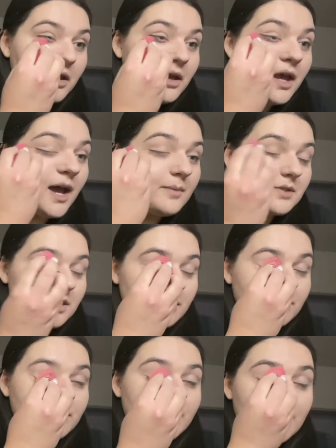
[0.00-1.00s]

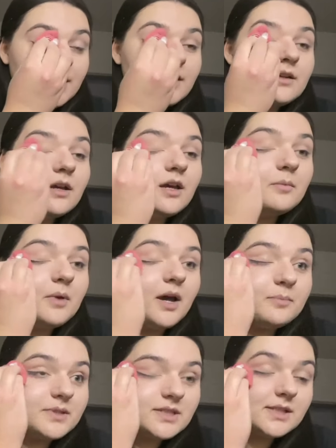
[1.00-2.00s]
absolutely am
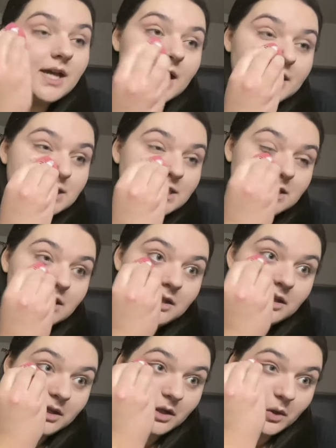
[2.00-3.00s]
obsessed
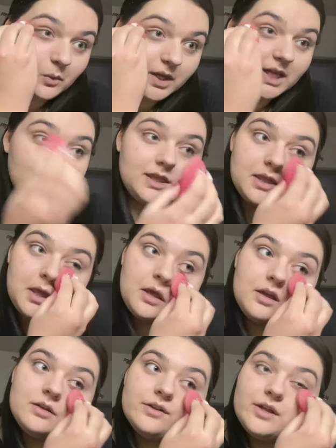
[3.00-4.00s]
with
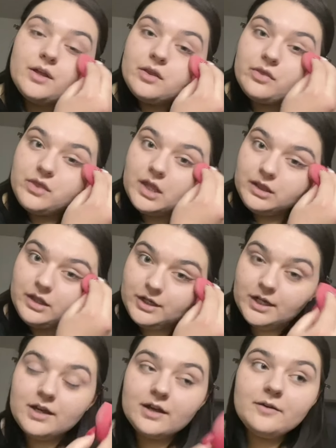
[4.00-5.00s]
the
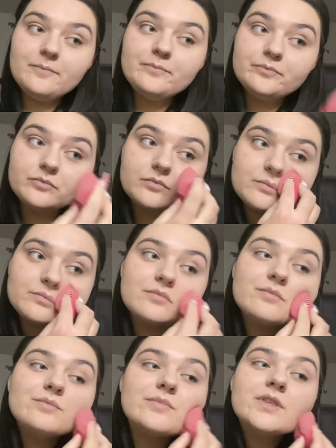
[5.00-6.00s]
look
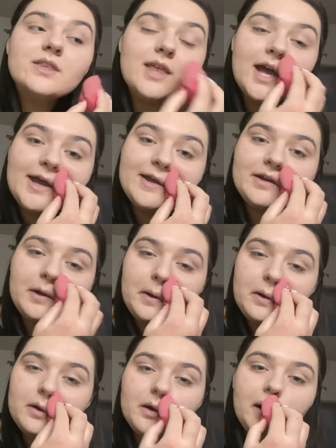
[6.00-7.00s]
that
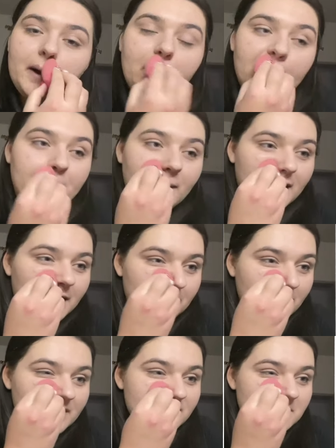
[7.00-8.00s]
her makeup
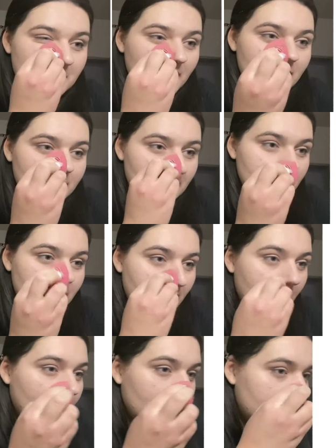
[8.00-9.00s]
gives me.
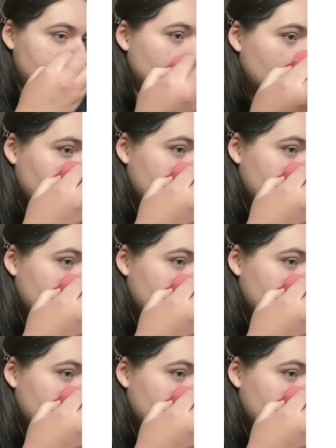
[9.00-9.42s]
And